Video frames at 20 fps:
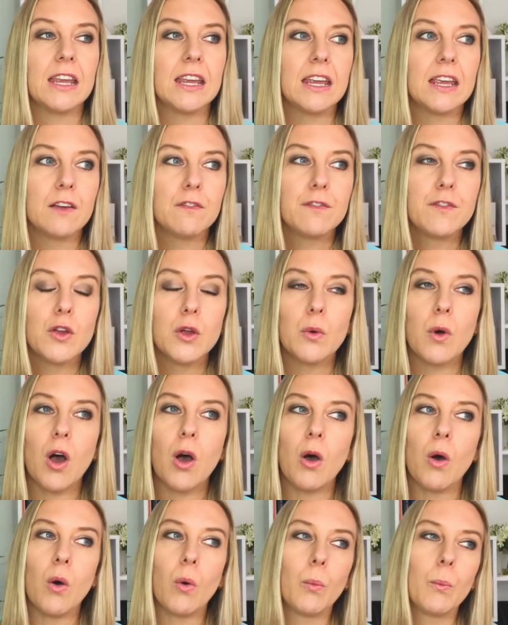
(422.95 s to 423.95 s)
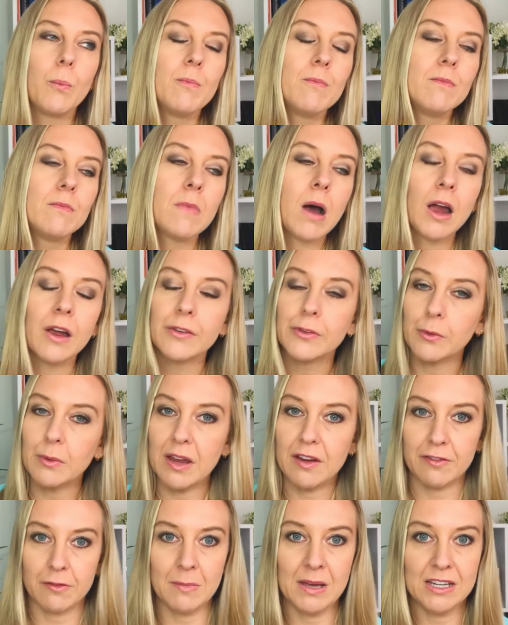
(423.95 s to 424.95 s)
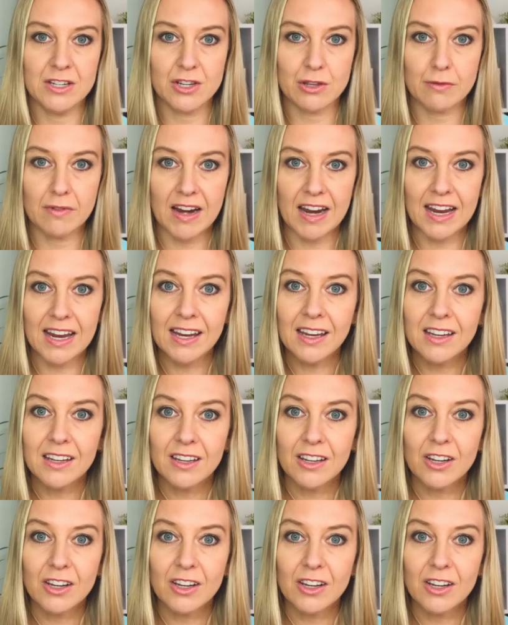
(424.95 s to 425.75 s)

If you are miles away from age 3,